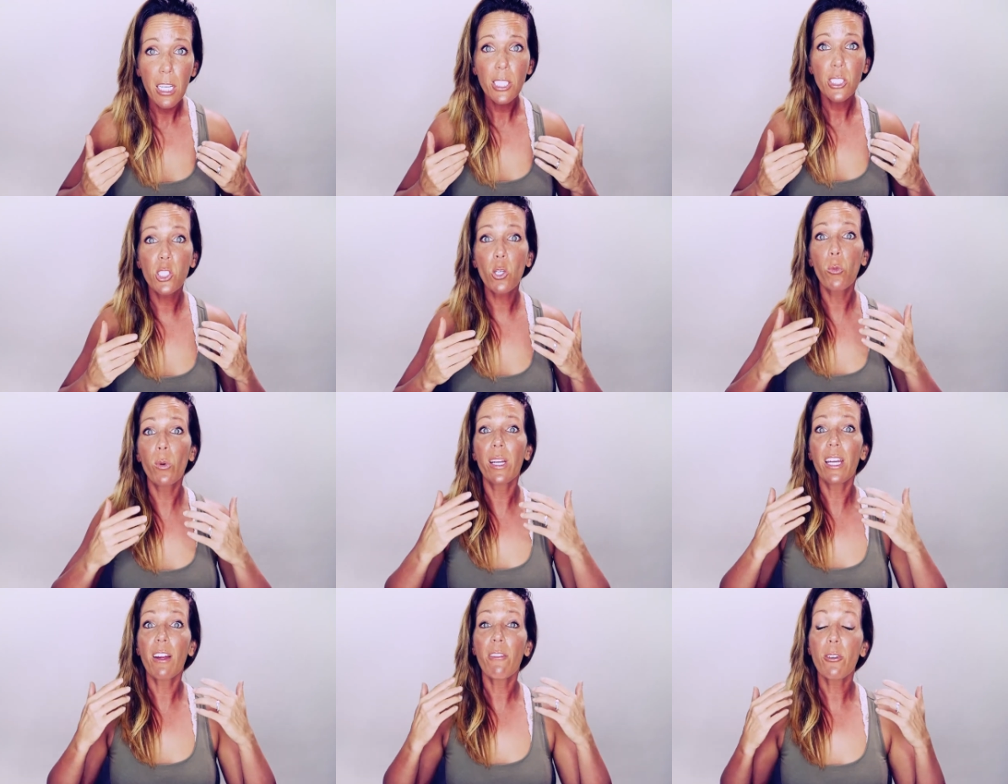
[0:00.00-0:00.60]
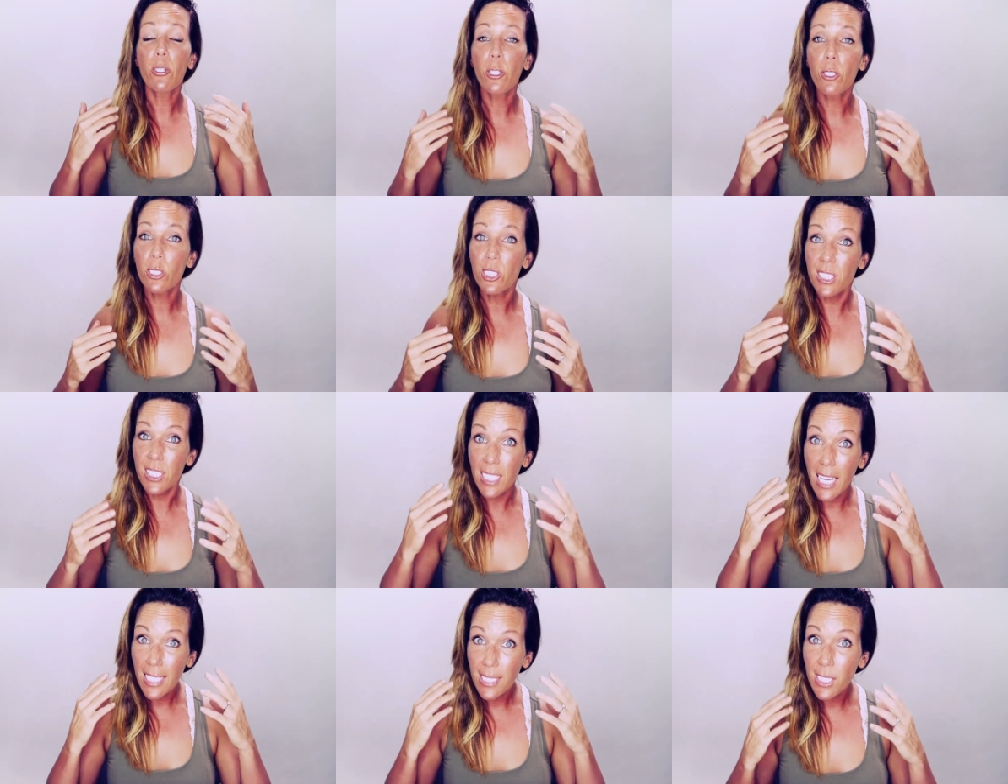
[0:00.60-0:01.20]
So whenever you're
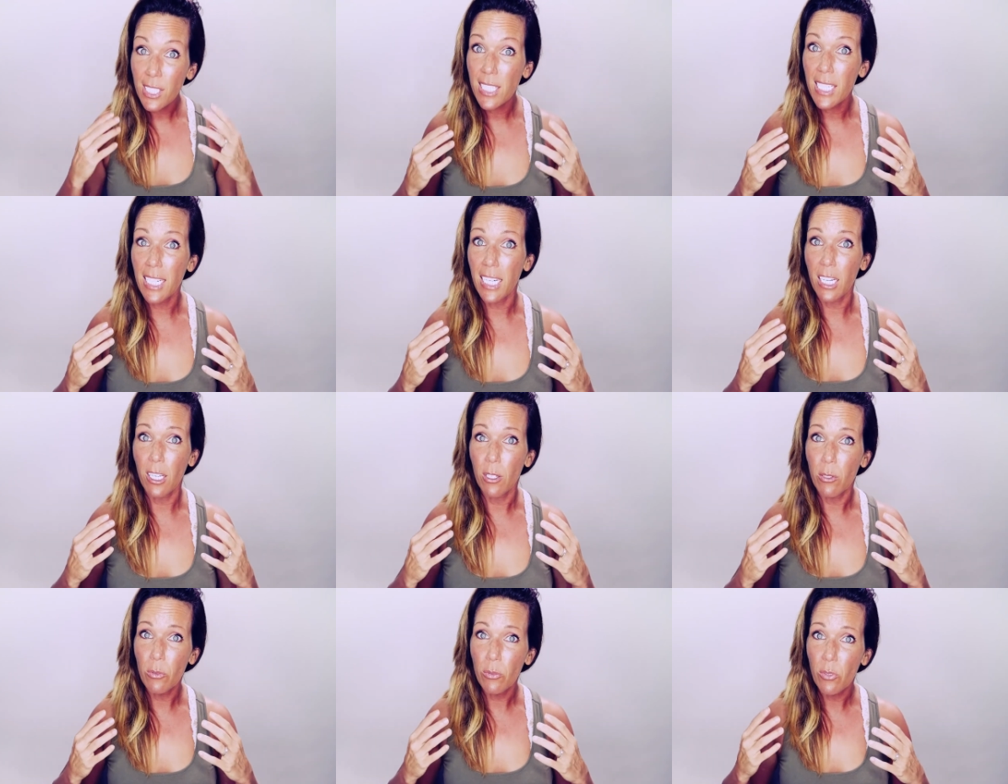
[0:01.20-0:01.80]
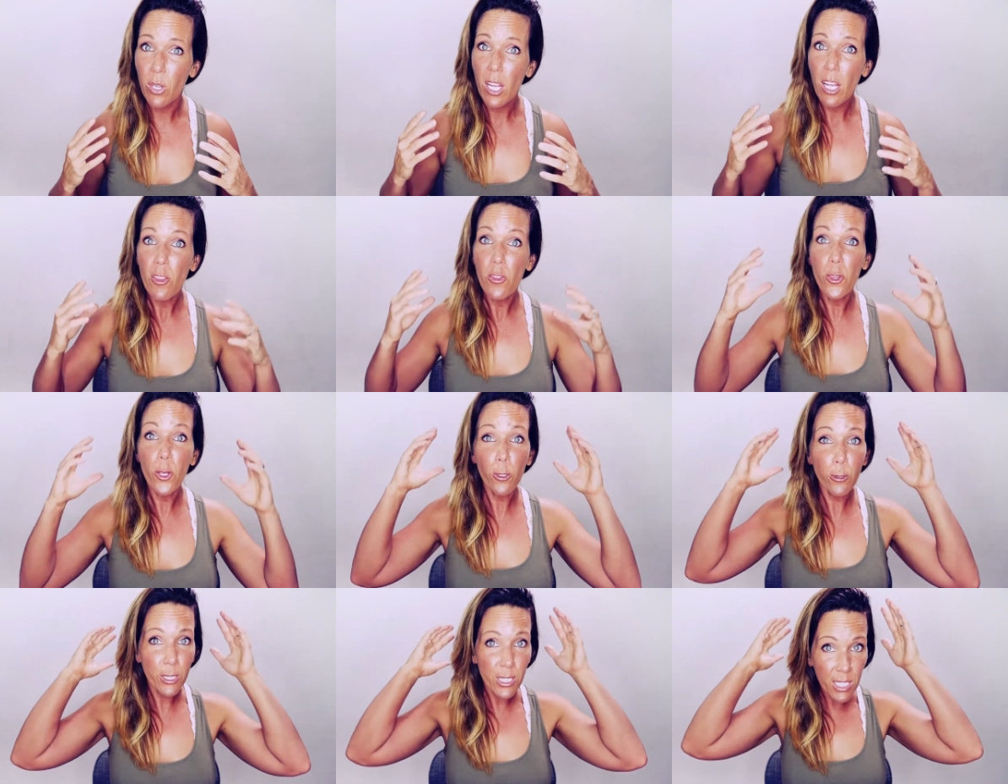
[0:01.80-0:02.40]
sensitive,
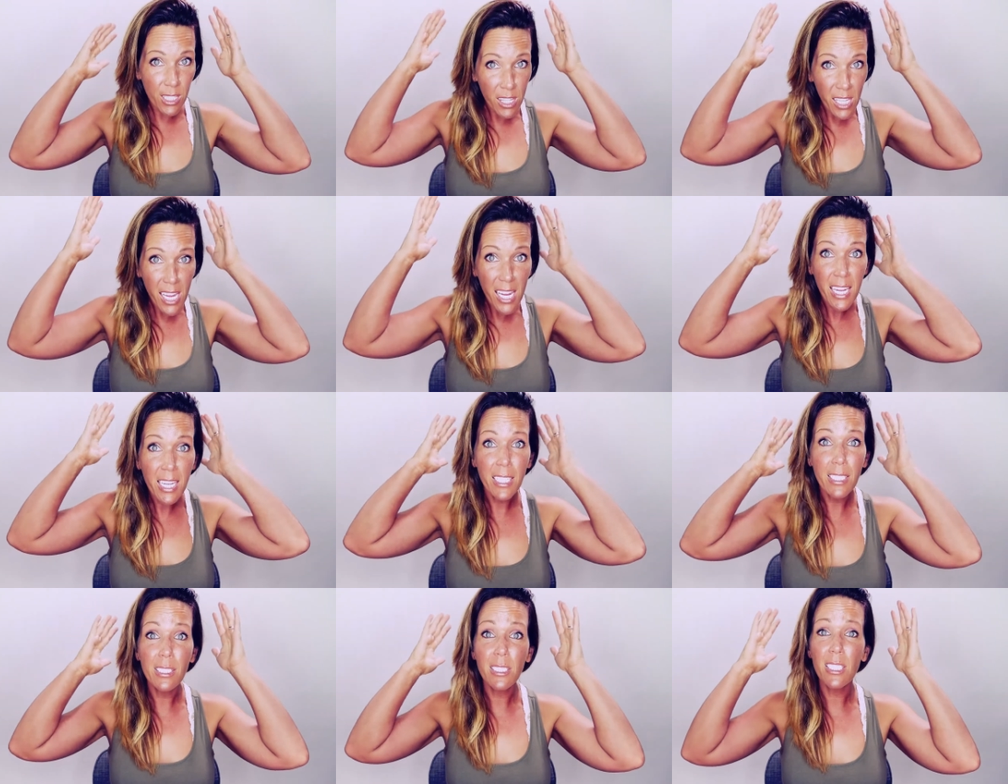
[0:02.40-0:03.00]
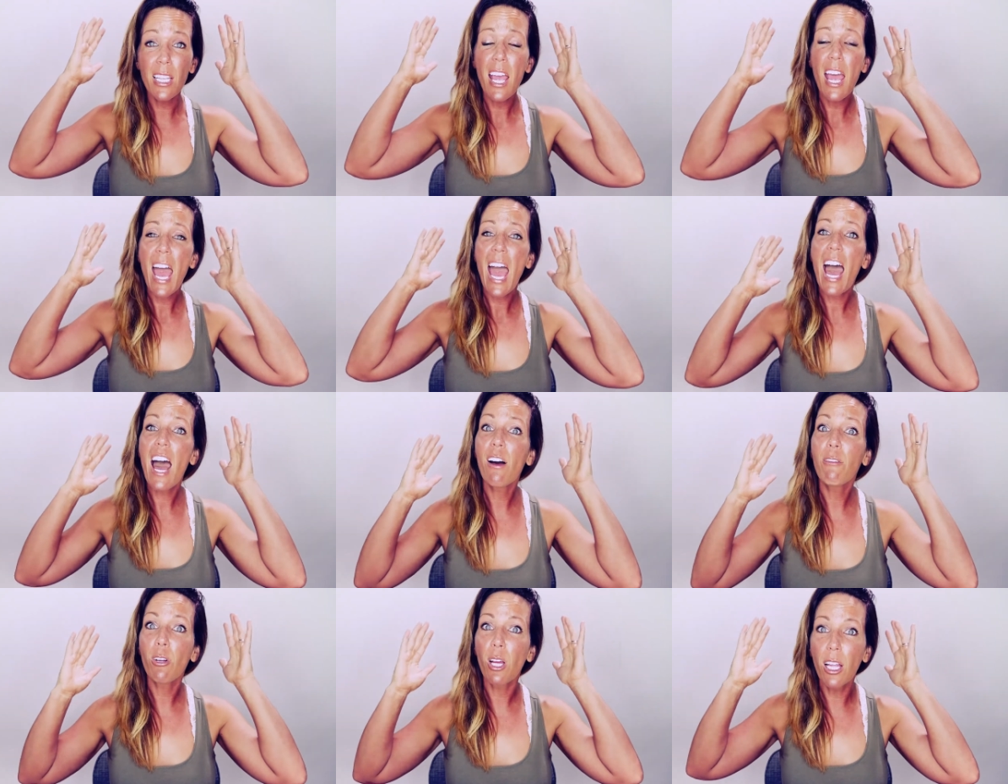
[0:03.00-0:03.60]
those things
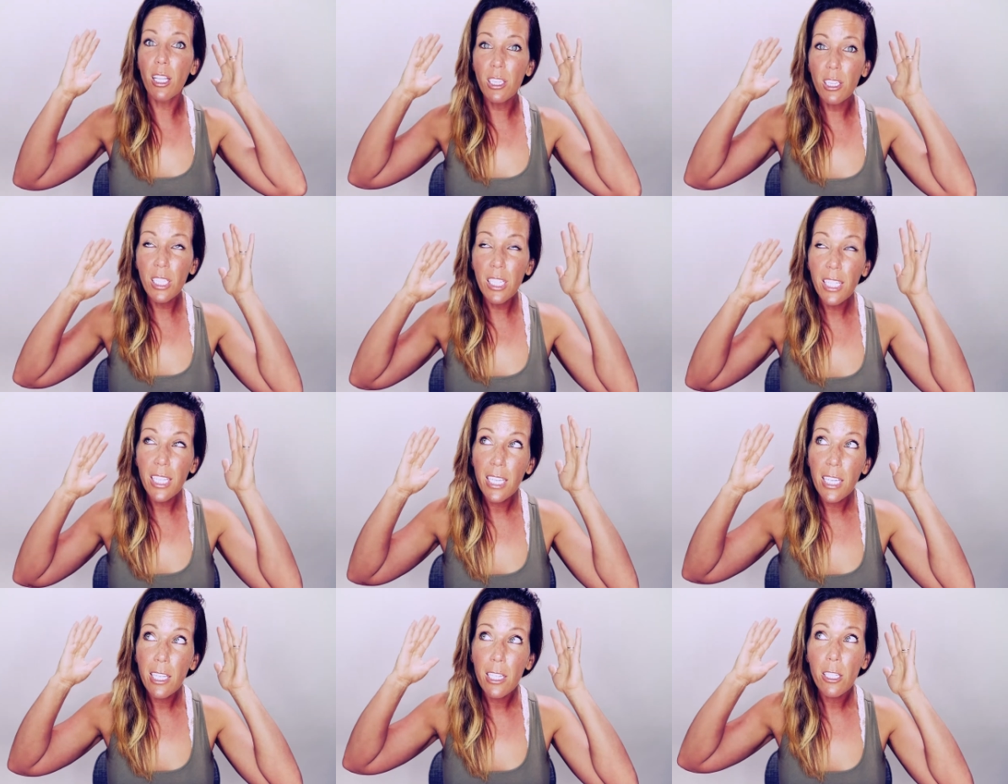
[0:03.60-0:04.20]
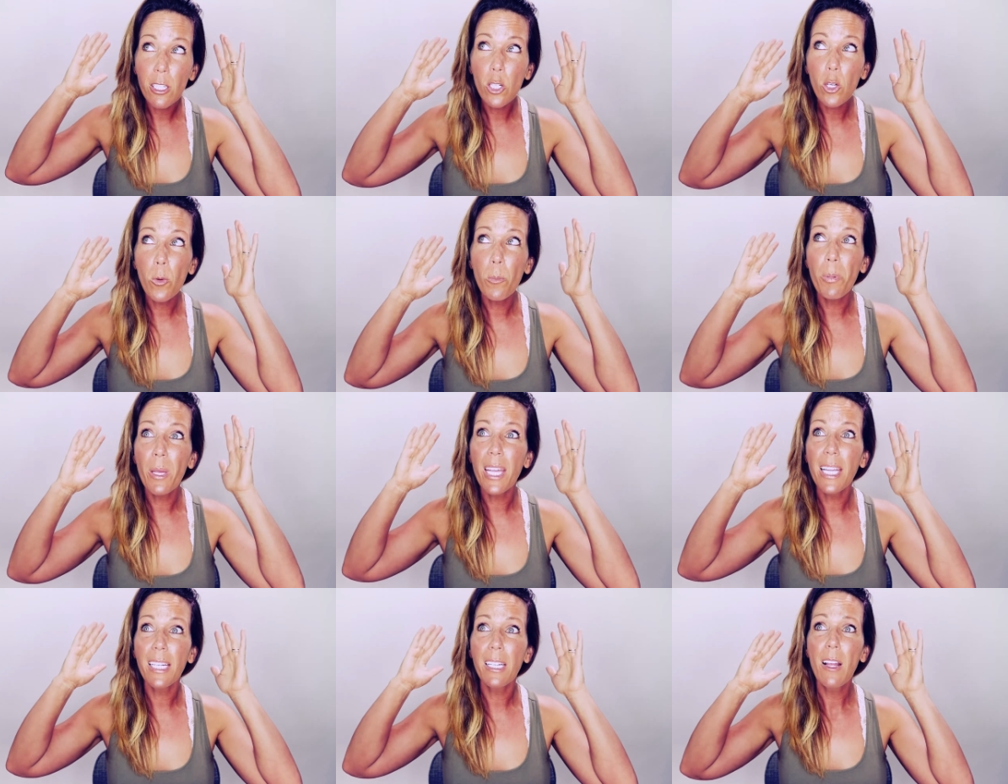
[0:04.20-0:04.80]
have a little
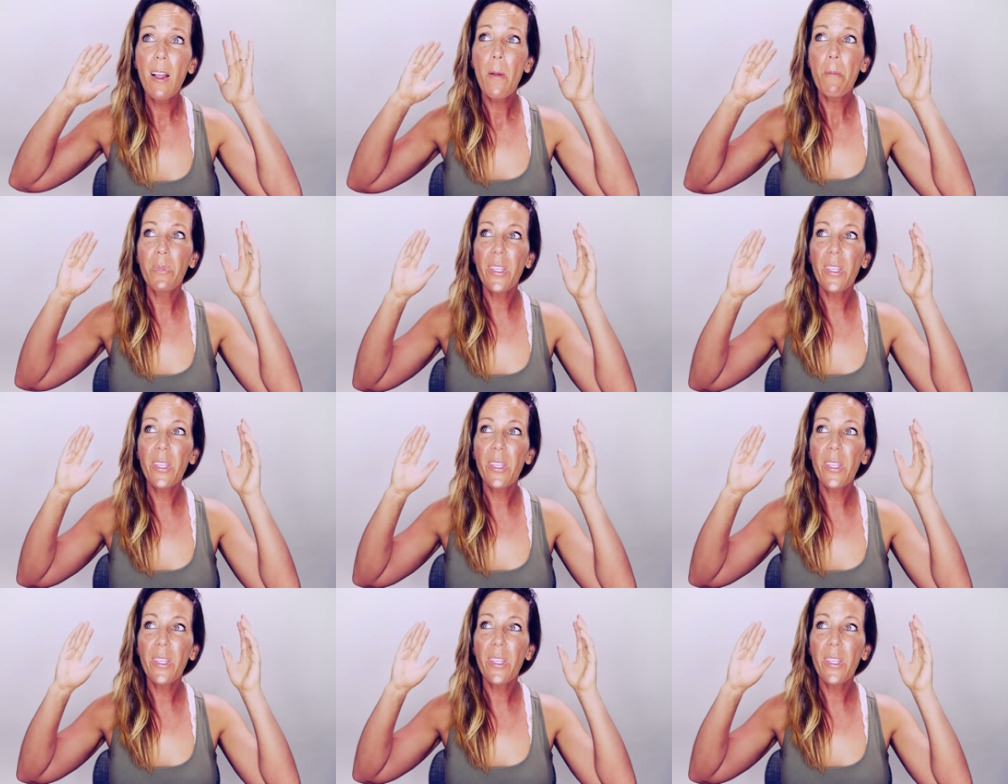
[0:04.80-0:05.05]
bit,